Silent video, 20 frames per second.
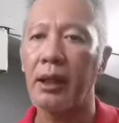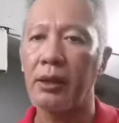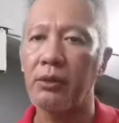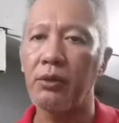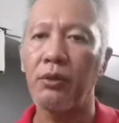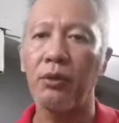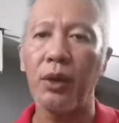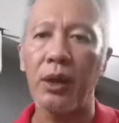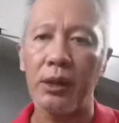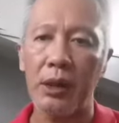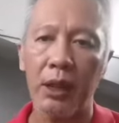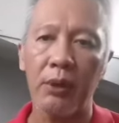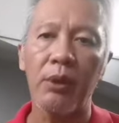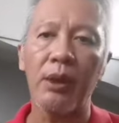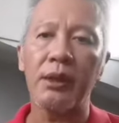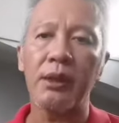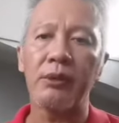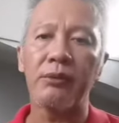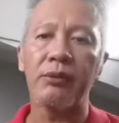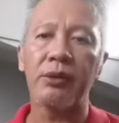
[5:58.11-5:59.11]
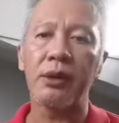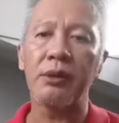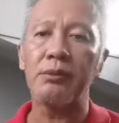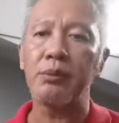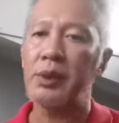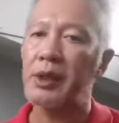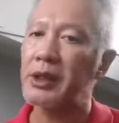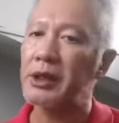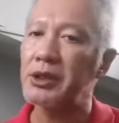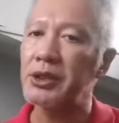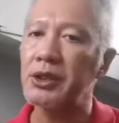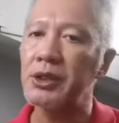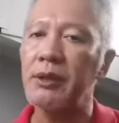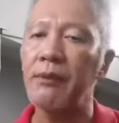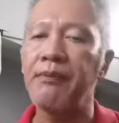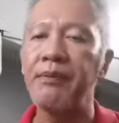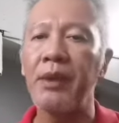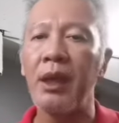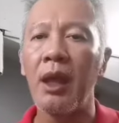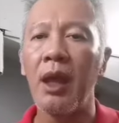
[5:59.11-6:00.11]
and what I wanted for the
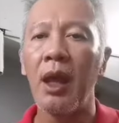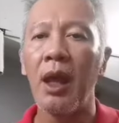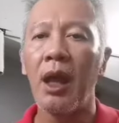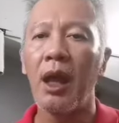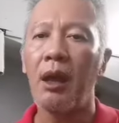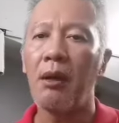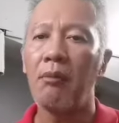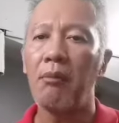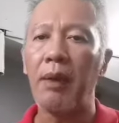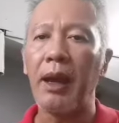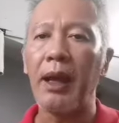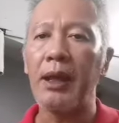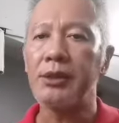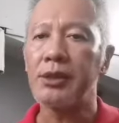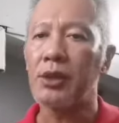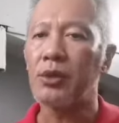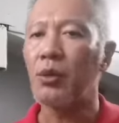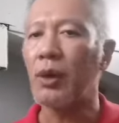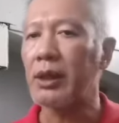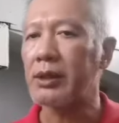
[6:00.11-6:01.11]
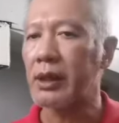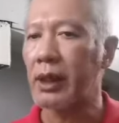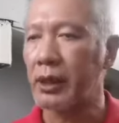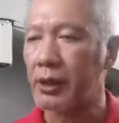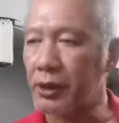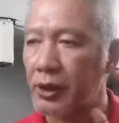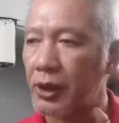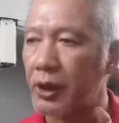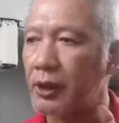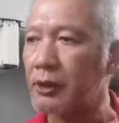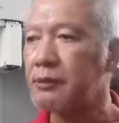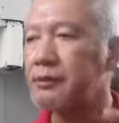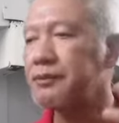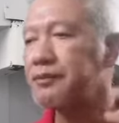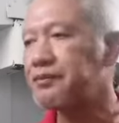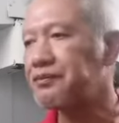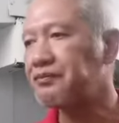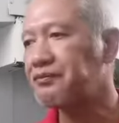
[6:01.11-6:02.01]
bridge based on what I heard